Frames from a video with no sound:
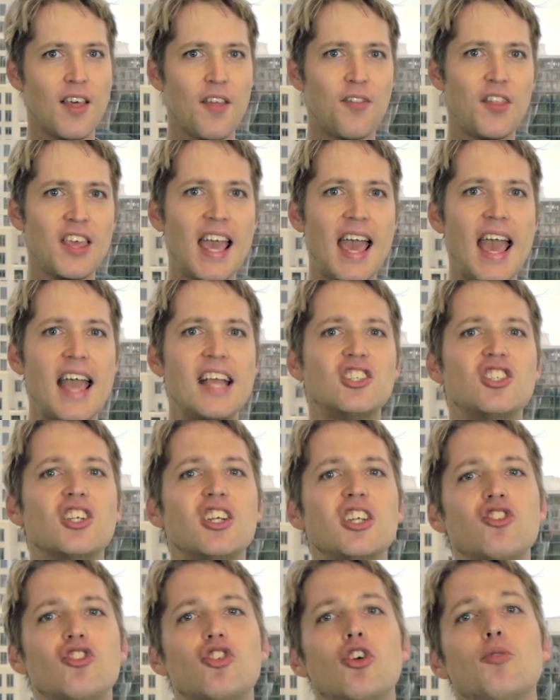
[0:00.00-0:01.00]
that the
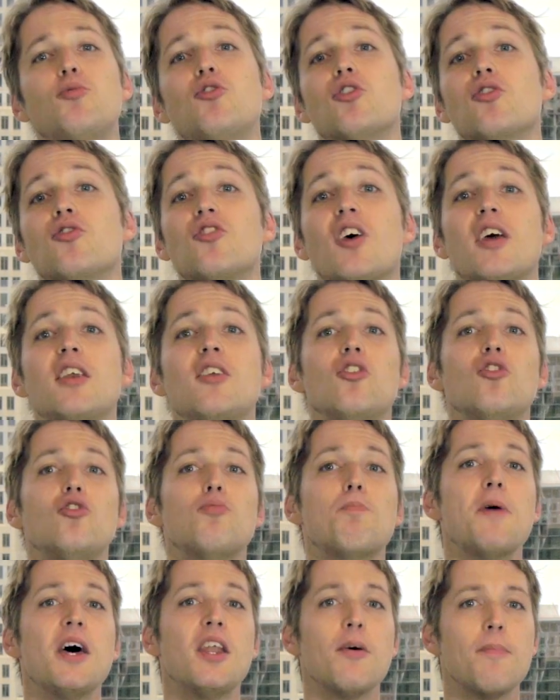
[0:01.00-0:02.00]
ancient Egyptians had
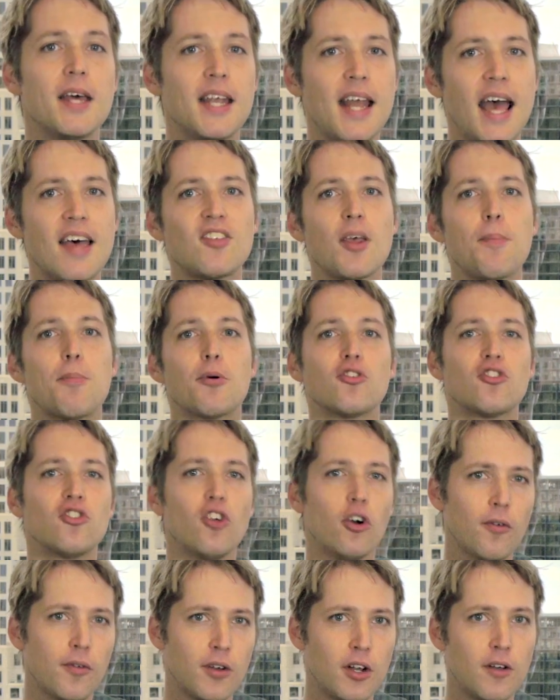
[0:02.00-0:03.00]
used bitumen as a
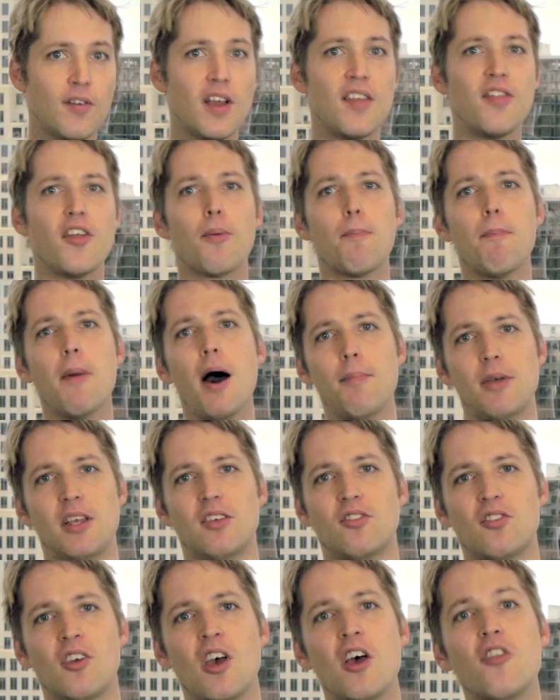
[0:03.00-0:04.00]
preservative in their
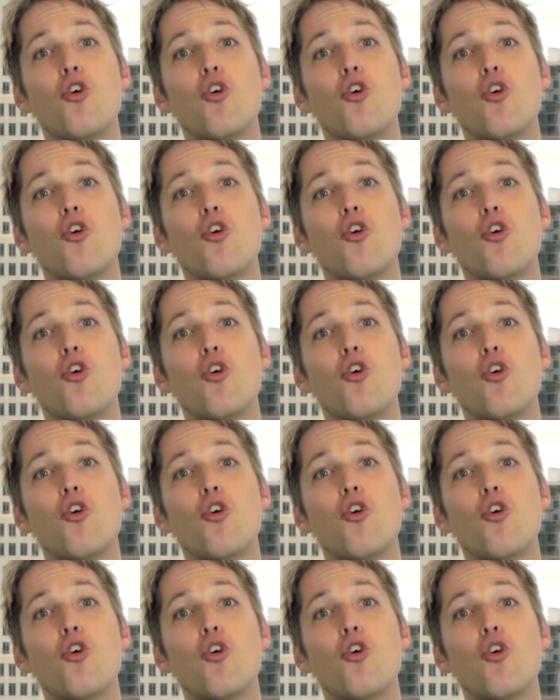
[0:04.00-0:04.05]
mummies.